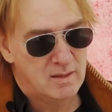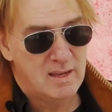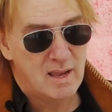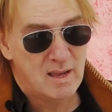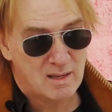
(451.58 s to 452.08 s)

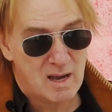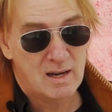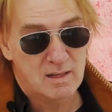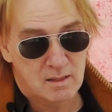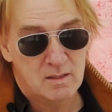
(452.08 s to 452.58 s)
yeah,
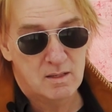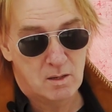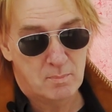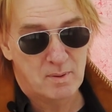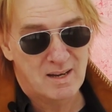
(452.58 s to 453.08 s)
kind of, you
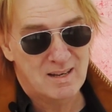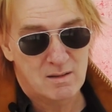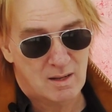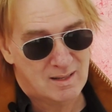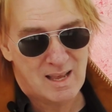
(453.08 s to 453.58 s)
know, but I
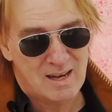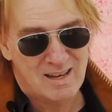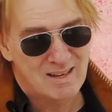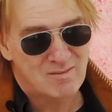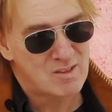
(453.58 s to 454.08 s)

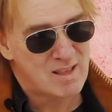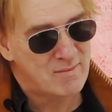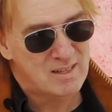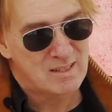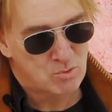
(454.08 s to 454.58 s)
didn't really have
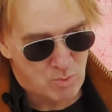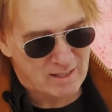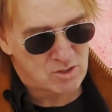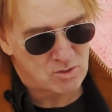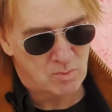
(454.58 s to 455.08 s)
any
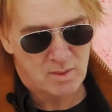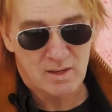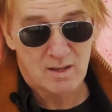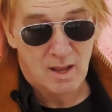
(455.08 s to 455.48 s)
direction with it.